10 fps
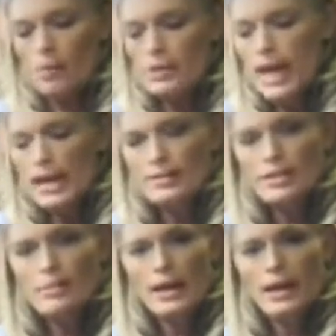
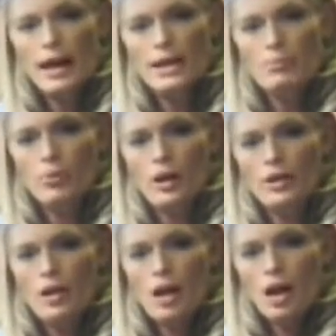next to my cutting
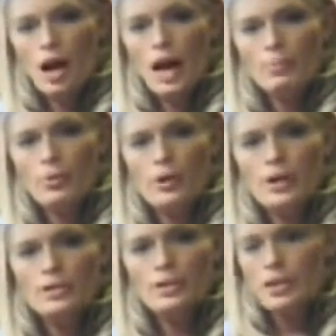board, I
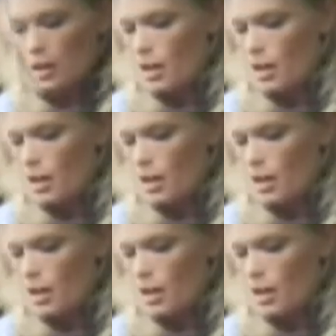put